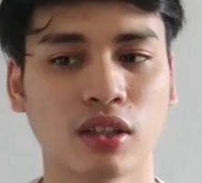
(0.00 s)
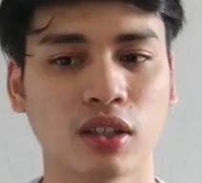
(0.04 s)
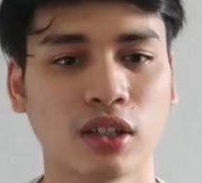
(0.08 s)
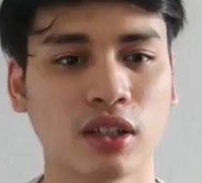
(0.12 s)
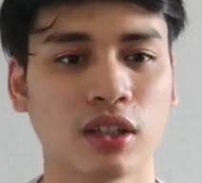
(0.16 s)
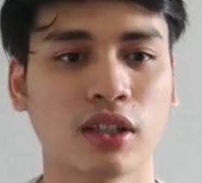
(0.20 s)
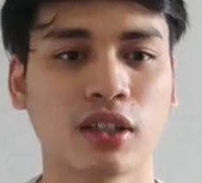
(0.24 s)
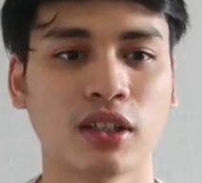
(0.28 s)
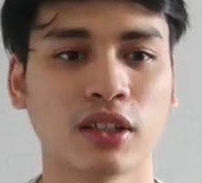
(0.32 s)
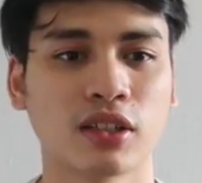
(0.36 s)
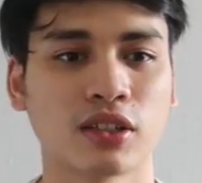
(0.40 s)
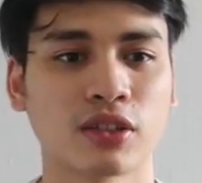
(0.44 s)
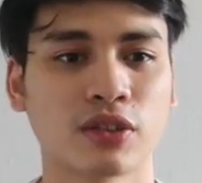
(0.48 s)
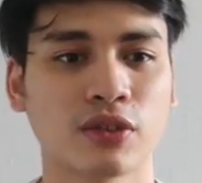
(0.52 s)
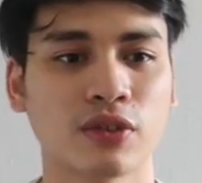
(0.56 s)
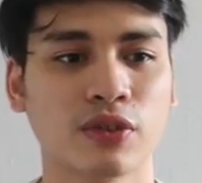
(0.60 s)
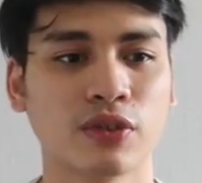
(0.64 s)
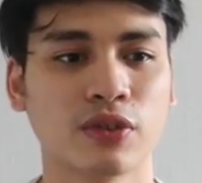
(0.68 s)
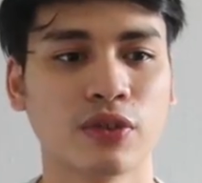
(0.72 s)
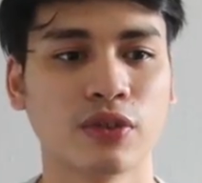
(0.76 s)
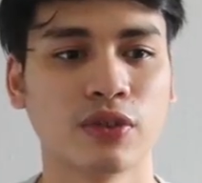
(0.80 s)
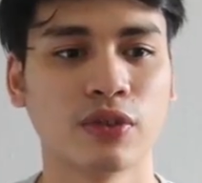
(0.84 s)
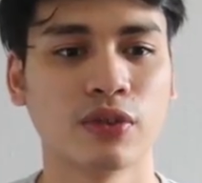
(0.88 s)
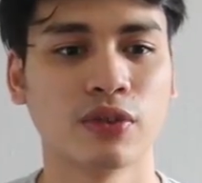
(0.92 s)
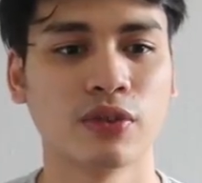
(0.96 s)
It is
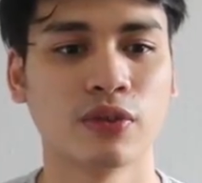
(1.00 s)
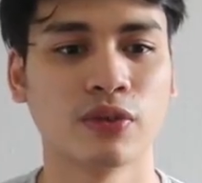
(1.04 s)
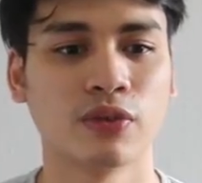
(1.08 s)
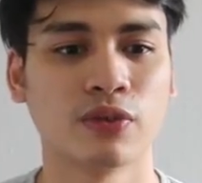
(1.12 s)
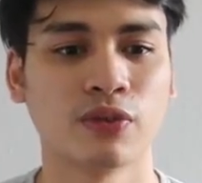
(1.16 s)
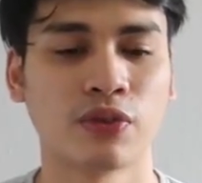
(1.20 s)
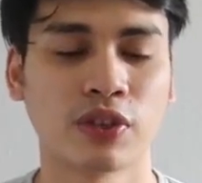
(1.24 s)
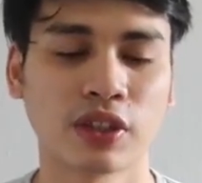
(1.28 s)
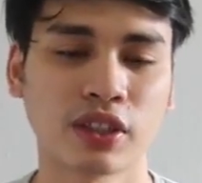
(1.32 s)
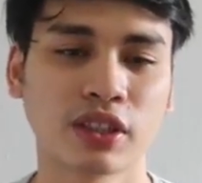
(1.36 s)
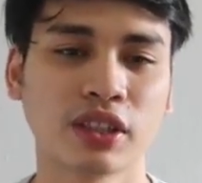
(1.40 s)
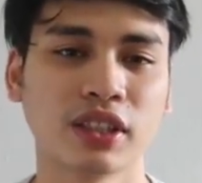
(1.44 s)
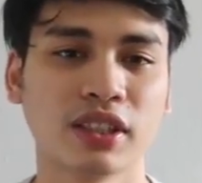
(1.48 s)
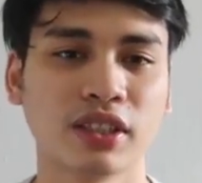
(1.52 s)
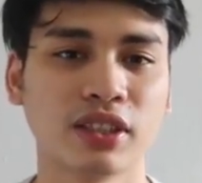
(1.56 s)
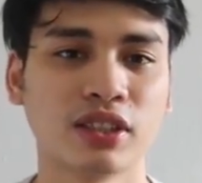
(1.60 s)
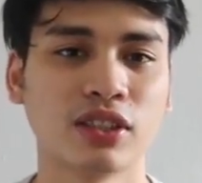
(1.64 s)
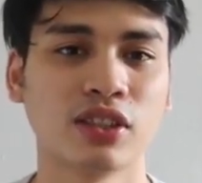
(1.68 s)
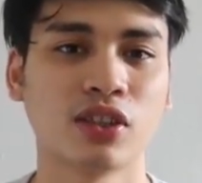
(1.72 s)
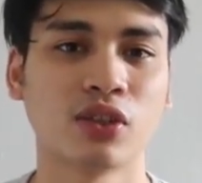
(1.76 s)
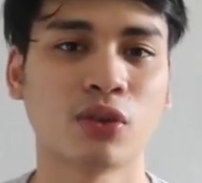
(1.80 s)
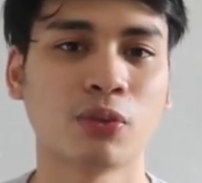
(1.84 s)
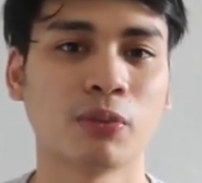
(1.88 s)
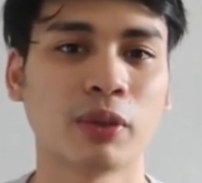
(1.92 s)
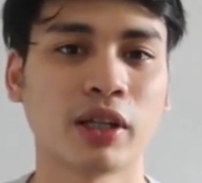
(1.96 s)
very
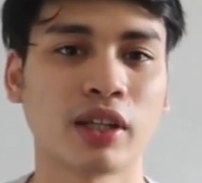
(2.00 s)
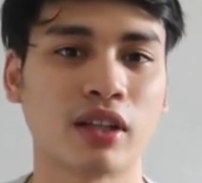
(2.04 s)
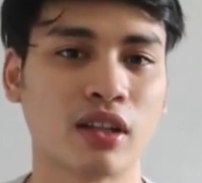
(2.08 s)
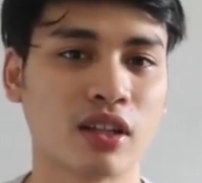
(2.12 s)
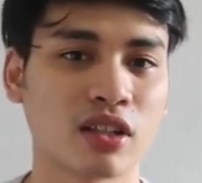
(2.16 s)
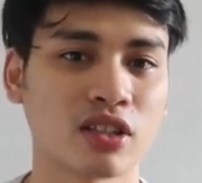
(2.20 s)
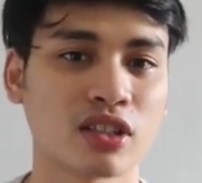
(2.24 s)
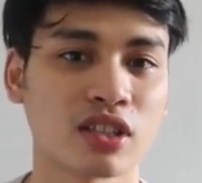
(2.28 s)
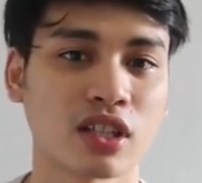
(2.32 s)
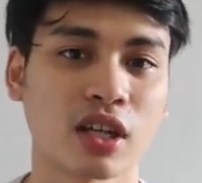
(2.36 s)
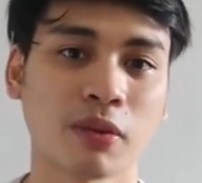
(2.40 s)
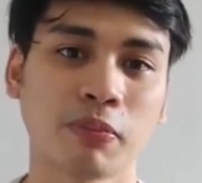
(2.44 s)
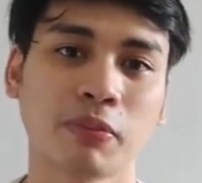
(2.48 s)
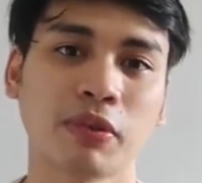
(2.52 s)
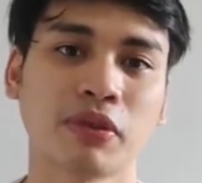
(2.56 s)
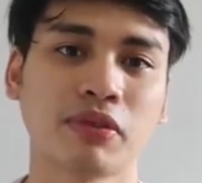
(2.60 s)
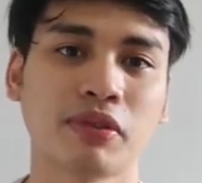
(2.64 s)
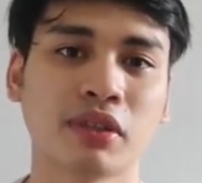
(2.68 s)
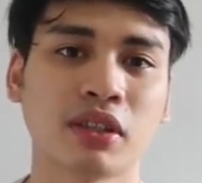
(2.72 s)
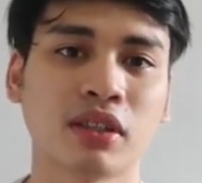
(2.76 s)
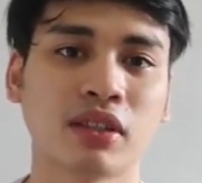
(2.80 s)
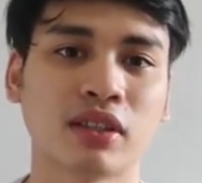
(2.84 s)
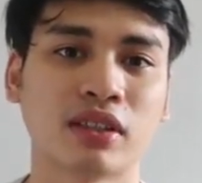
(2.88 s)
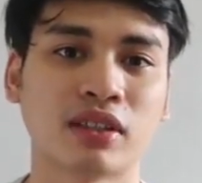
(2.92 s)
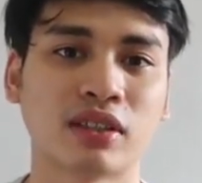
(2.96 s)
easy to make things
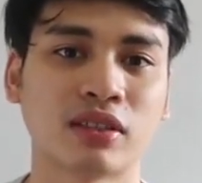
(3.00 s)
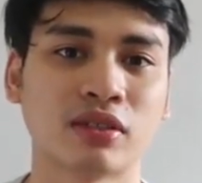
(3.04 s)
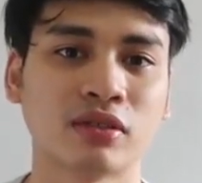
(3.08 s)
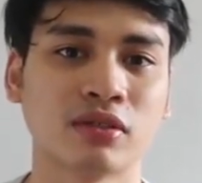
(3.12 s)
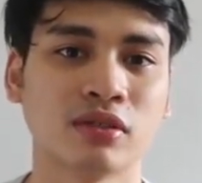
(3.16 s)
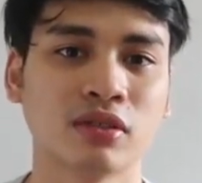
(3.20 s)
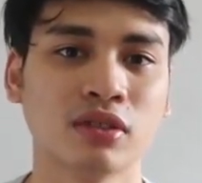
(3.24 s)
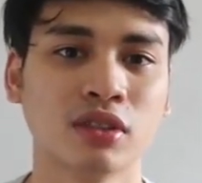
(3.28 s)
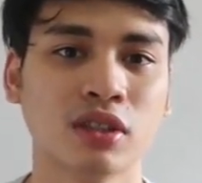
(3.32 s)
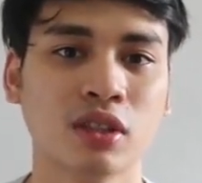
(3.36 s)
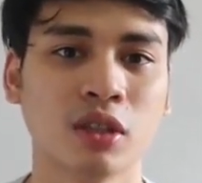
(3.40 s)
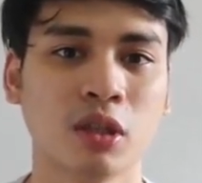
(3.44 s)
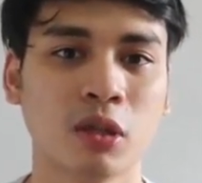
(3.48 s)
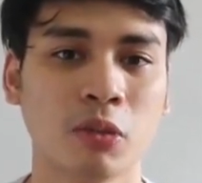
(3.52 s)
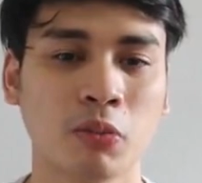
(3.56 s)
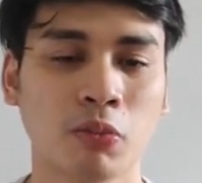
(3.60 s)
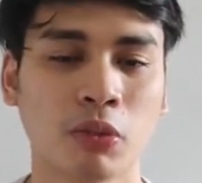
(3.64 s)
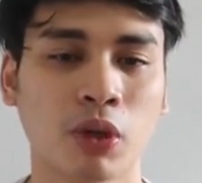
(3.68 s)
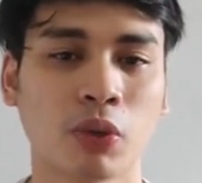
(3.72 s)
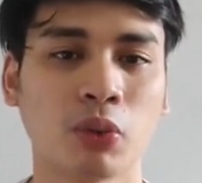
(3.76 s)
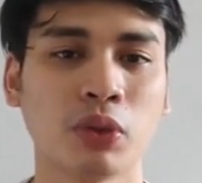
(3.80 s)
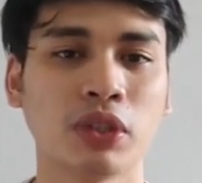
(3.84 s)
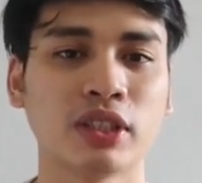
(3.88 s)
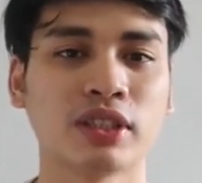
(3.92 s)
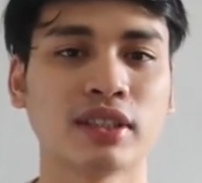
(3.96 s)
empirical now,
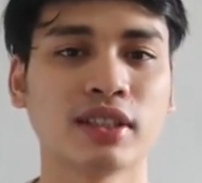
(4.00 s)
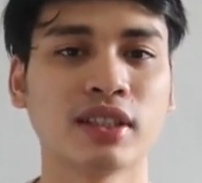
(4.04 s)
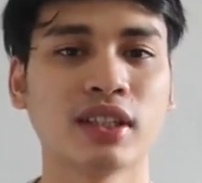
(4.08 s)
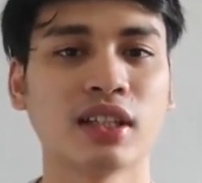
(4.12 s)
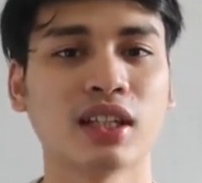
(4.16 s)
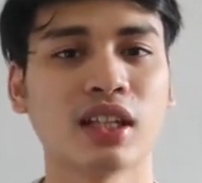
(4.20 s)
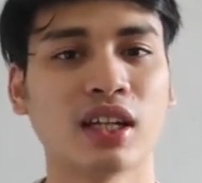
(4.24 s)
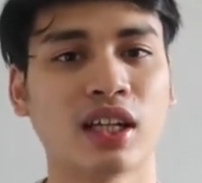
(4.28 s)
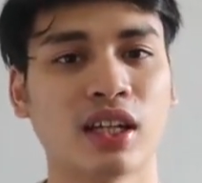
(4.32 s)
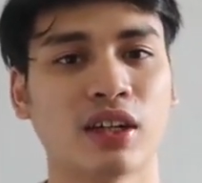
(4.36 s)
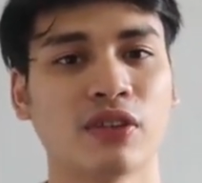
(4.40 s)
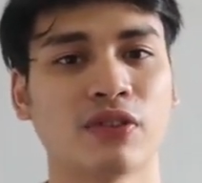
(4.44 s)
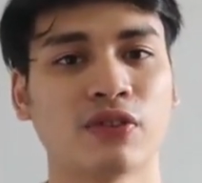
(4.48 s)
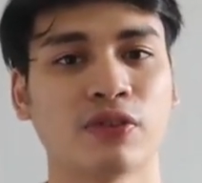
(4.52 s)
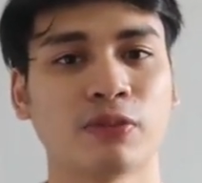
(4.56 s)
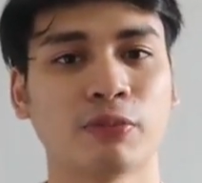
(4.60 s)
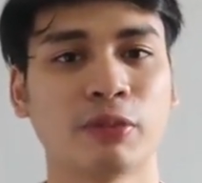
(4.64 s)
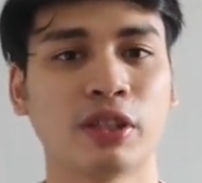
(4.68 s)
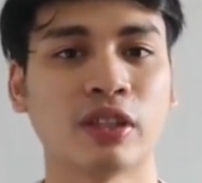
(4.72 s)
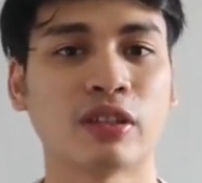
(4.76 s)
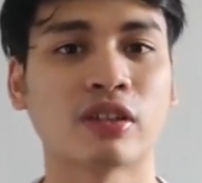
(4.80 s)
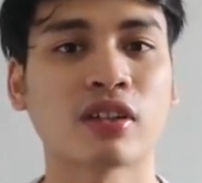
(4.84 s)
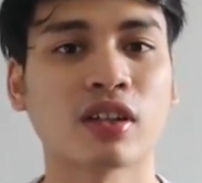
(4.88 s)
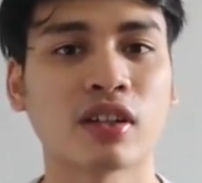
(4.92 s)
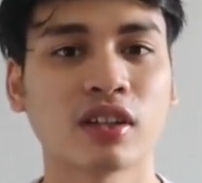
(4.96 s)
but we still have
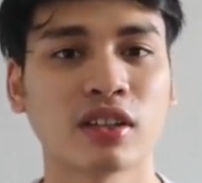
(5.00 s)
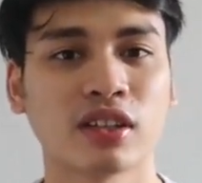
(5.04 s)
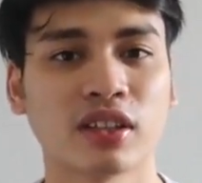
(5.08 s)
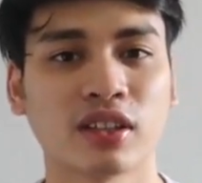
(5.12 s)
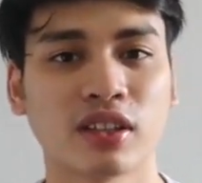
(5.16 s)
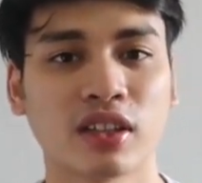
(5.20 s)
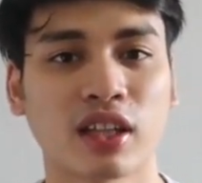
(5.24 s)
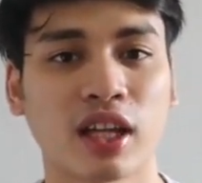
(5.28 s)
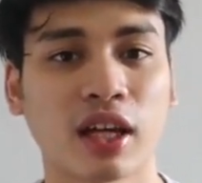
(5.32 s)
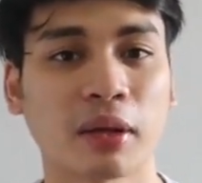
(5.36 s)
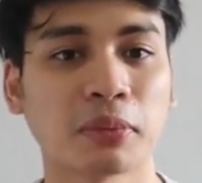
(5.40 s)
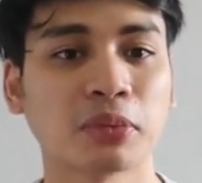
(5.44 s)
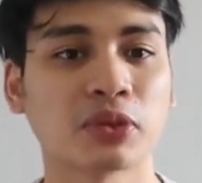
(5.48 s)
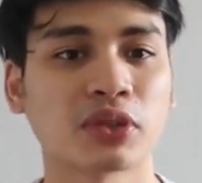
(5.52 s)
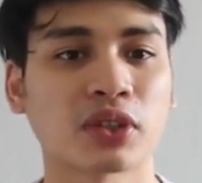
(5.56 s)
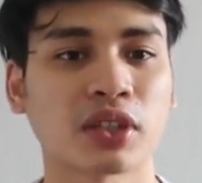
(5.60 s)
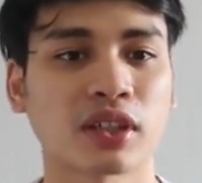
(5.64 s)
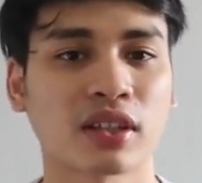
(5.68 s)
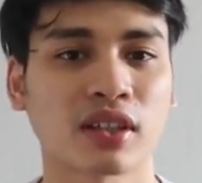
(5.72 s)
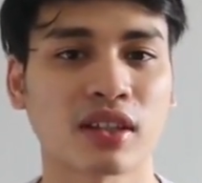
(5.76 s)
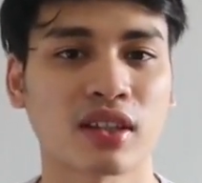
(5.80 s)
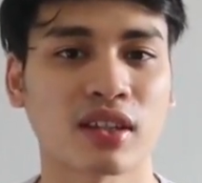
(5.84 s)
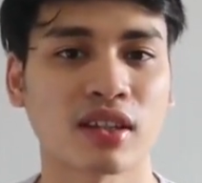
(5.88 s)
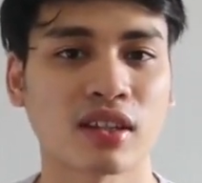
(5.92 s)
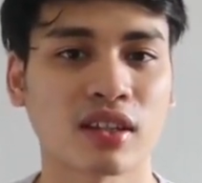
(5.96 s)
been caught in
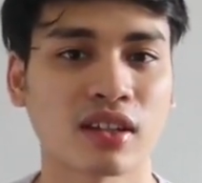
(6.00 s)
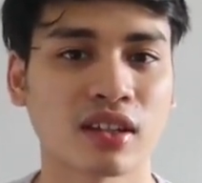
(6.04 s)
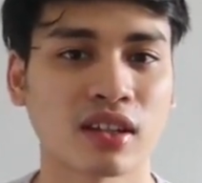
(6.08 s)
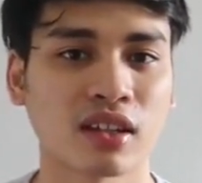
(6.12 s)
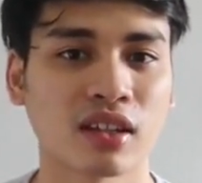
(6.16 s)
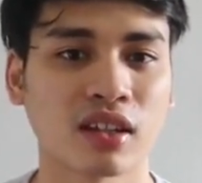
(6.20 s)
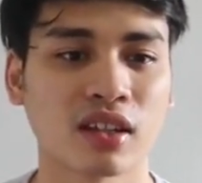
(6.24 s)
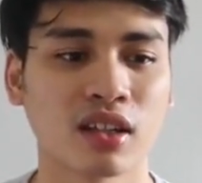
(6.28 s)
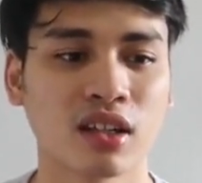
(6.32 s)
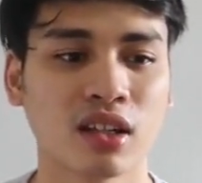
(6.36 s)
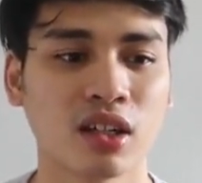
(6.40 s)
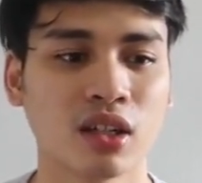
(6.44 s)
abstract thinking.